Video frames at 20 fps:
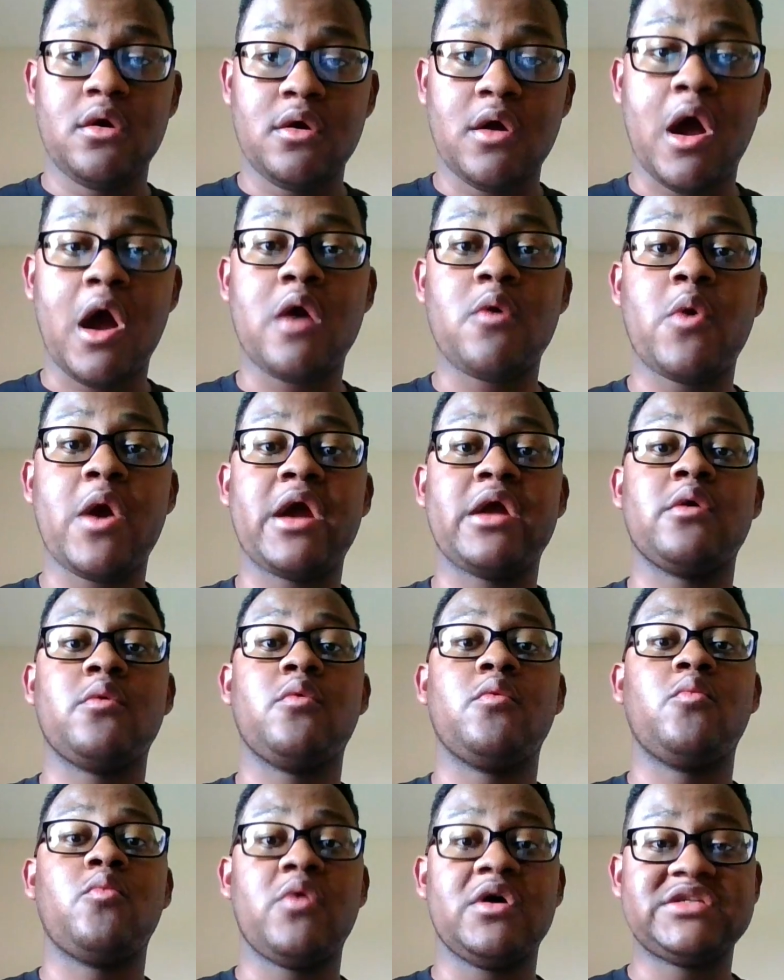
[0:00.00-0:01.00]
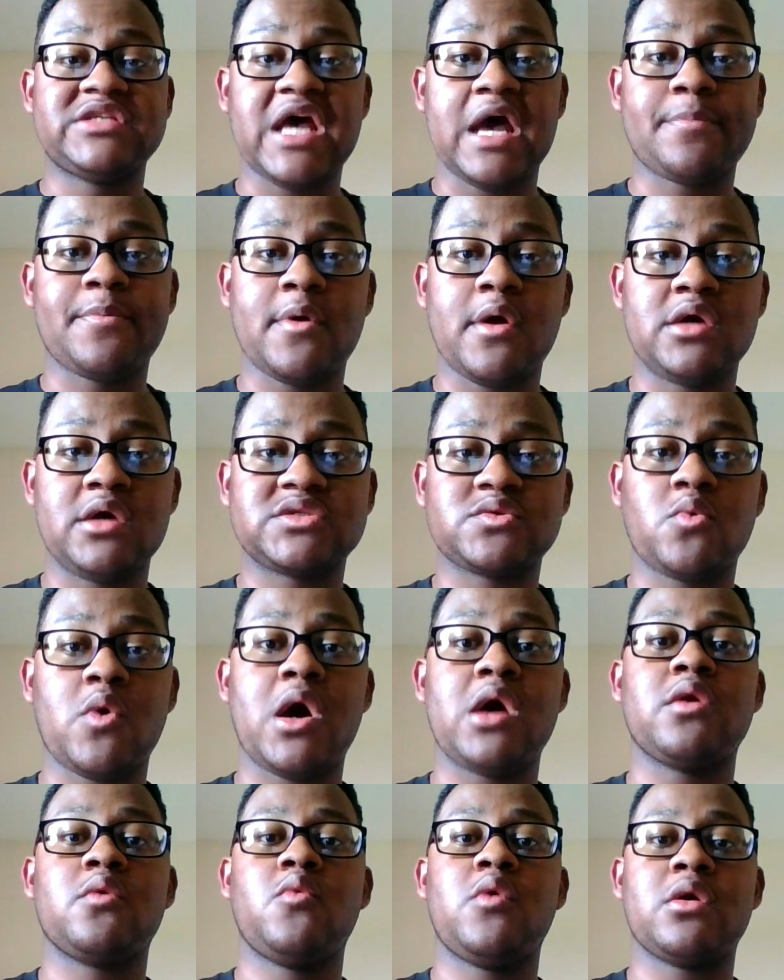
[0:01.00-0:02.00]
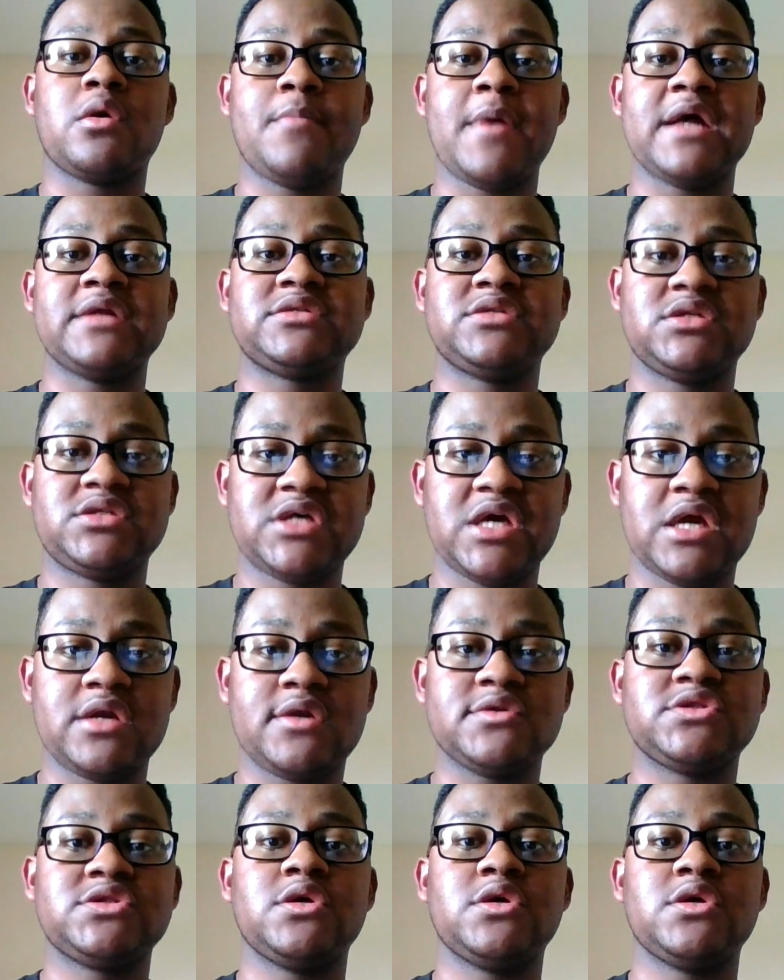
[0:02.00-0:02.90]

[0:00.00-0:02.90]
All right, what's happening, Hawk Squad? Welcome back to the channel.